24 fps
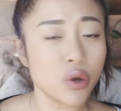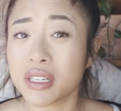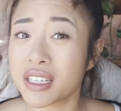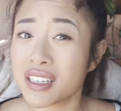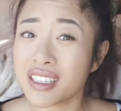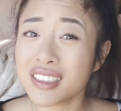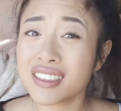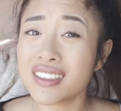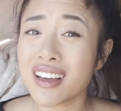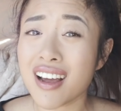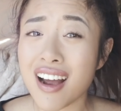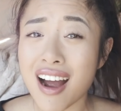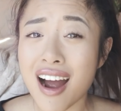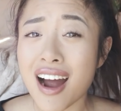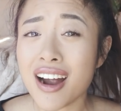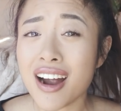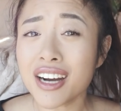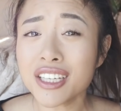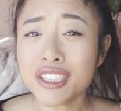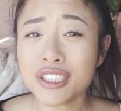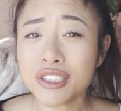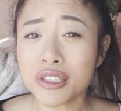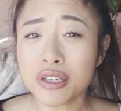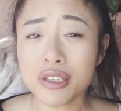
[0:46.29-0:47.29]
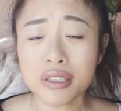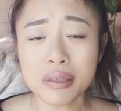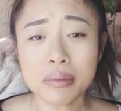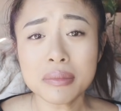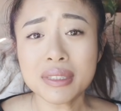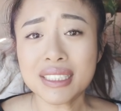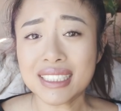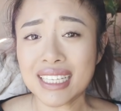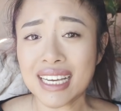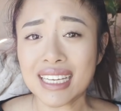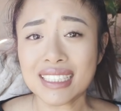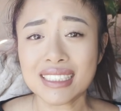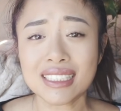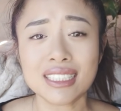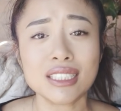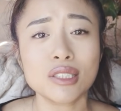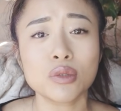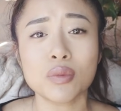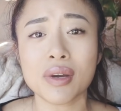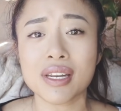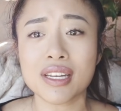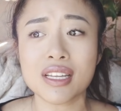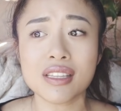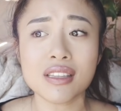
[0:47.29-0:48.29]
Because there are
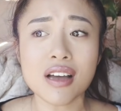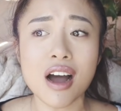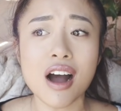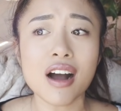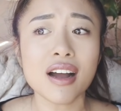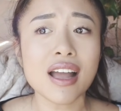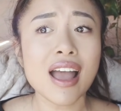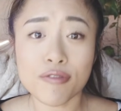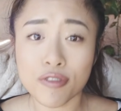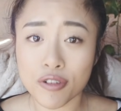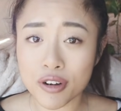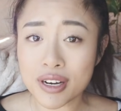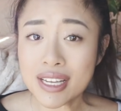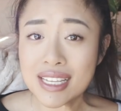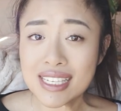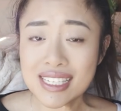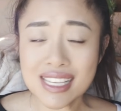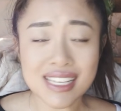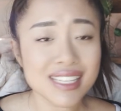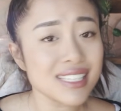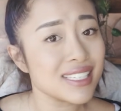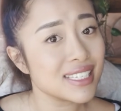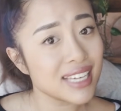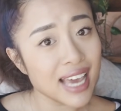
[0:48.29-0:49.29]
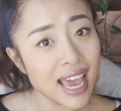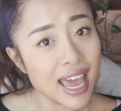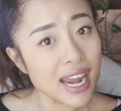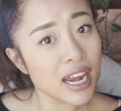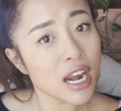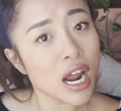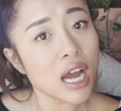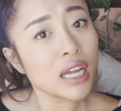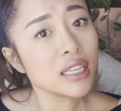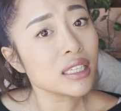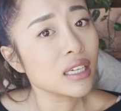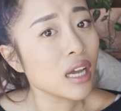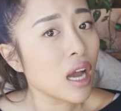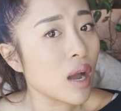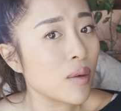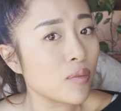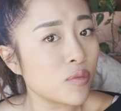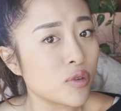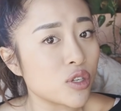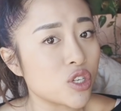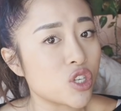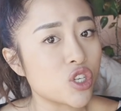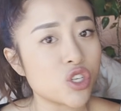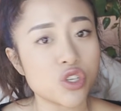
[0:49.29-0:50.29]
circumstances when the dog, for instance, cannot come
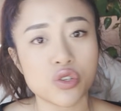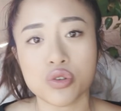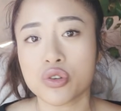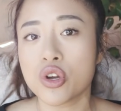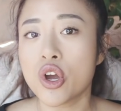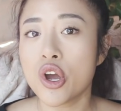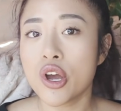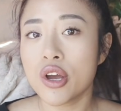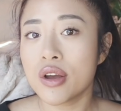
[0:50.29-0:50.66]
with you.